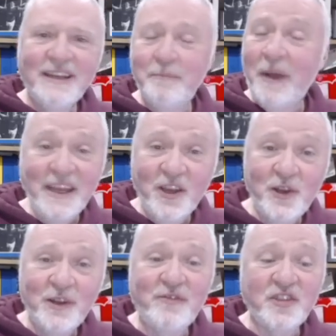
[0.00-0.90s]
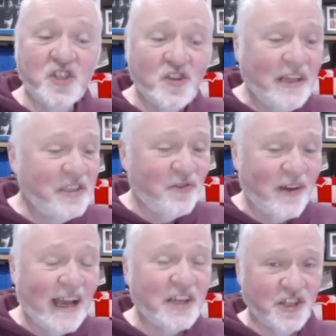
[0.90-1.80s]
By her frustrated
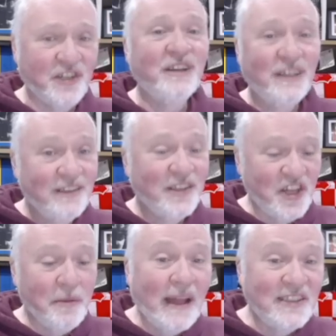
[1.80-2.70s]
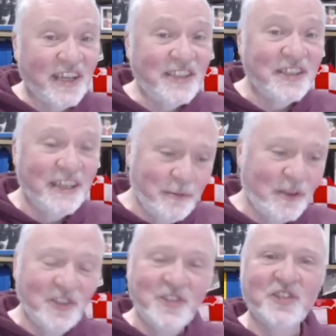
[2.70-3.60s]
reaction, she meant it. It
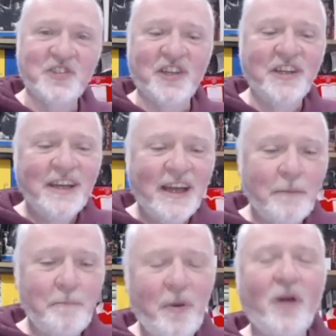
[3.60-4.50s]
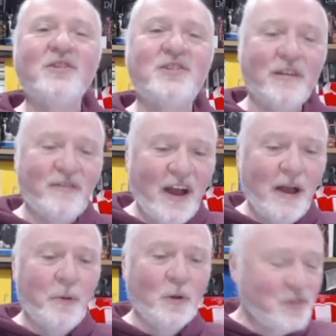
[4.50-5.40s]
wasn't just a pull to the
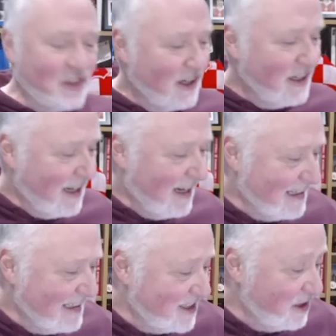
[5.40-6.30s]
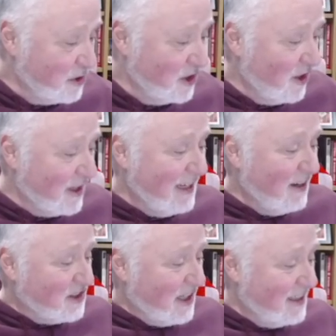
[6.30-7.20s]
far post, and she was unlucky
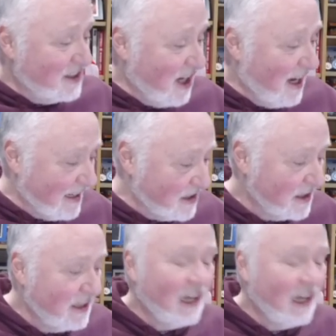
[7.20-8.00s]
not to hit the target.